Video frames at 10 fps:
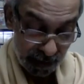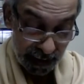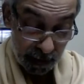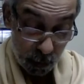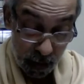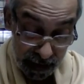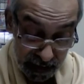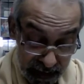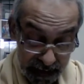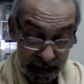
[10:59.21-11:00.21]
That
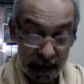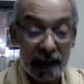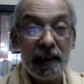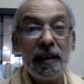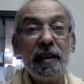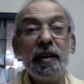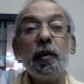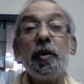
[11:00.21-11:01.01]
once you